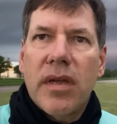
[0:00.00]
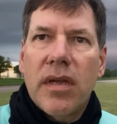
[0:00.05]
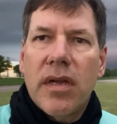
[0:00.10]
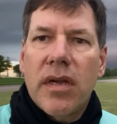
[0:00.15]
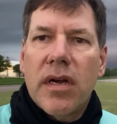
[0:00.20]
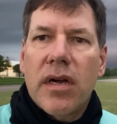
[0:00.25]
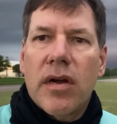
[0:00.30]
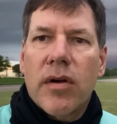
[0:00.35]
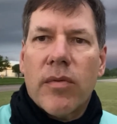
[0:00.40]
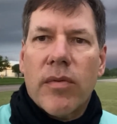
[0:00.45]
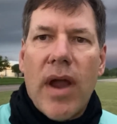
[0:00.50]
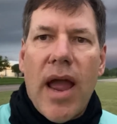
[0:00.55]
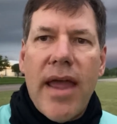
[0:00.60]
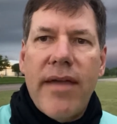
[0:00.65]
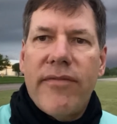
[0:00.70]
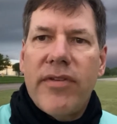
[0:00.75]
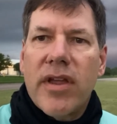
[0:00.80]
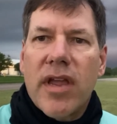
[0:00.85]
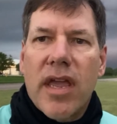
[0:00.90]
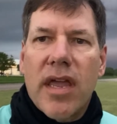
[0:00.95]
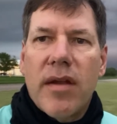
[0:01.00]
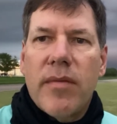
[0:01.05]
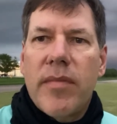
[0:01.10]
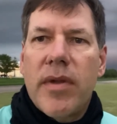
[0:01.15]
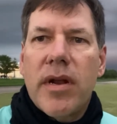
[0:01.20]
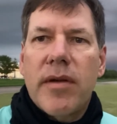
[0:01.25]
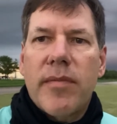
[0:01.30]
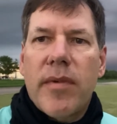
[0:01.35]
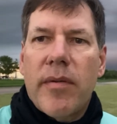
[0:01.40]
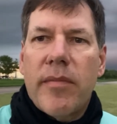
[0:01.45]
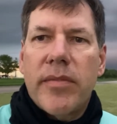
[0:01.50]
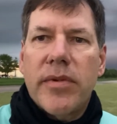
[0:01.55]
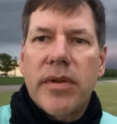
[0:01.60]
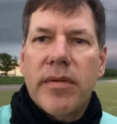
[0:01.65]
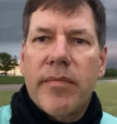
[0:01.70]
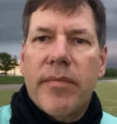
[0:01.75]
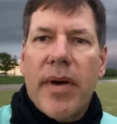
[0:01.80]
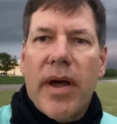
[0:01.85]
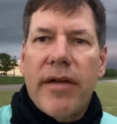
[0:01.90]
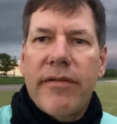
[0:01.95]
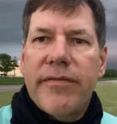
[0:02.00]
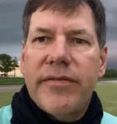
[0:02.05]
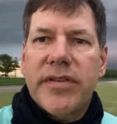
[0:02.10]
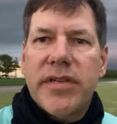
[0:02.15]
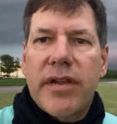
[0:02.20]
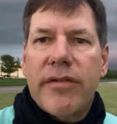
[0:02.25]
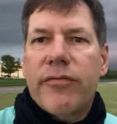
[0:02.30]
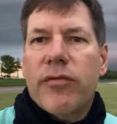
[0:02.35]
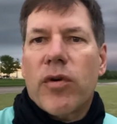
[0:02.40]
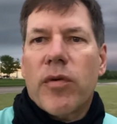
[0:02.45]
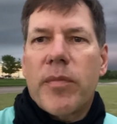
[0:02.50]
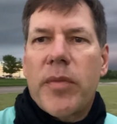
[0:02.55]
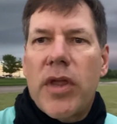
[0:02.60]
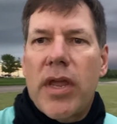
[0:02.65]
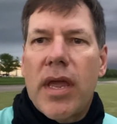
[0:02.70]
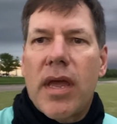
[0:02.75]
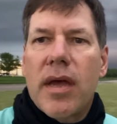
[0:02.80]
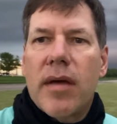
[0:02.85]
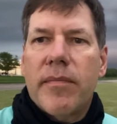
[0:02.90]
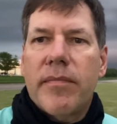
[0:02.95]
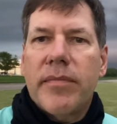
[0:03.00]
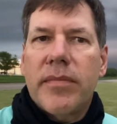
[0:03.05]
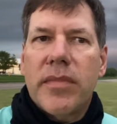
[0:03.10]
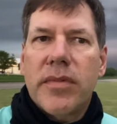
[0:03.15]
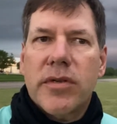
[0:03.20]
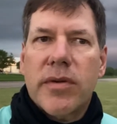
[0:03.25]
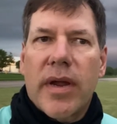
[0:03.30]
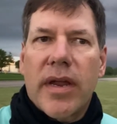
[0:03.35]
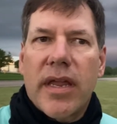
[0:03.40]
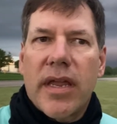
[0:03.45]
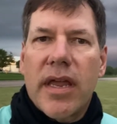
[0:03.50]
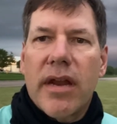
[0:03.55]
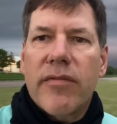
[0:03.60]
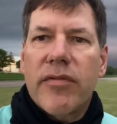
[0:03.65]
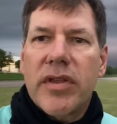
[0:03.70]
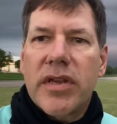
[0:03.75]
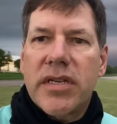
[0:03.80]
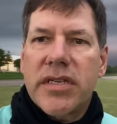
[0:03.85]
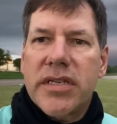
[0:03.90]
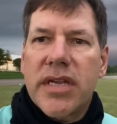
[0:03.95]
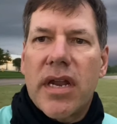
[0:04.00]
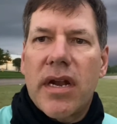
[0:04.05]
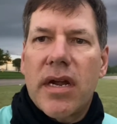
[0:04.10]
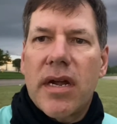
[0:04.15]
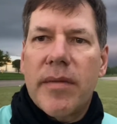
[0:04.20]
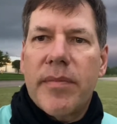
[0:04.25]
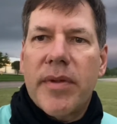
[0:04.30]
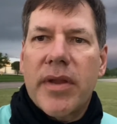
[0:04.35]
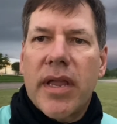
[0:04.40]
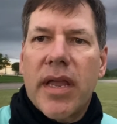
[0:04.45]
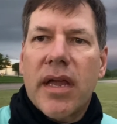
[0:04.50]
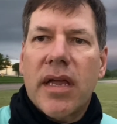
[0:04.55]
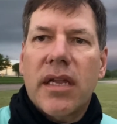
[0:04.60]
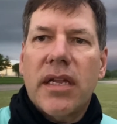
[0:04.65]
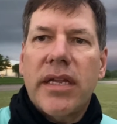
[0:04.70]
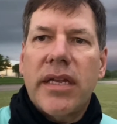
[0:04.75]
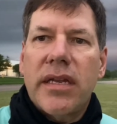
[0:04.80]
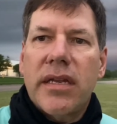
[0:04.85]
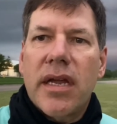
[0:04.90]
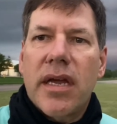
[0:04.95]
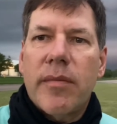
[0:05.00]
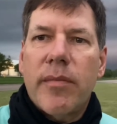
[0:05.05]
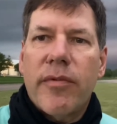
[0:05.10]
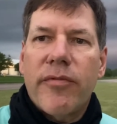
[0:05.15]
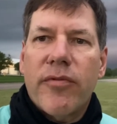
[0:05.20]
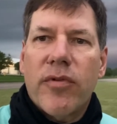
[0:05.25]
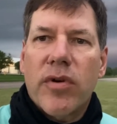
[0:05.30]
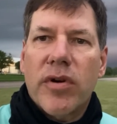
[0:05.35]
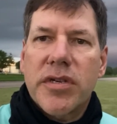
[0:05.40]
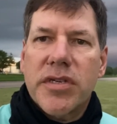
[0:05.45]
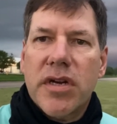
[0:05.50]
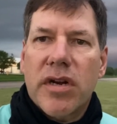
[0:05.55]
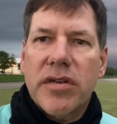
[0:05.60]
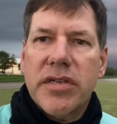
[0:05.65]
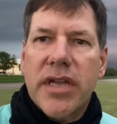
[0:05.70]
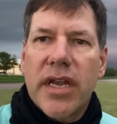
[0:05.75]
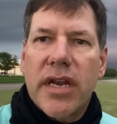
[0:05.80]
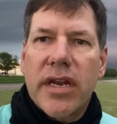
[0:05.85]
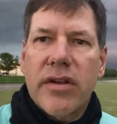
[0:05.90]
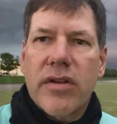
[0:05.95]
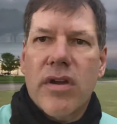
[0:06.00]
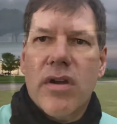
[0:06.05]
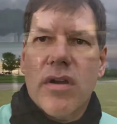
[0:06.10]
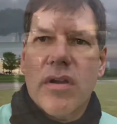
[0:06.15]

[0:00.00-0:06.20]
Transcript: arriving at a minimum by, say, 4 p.m. so I can get everything set up and get cleaned up before it starts getting dark.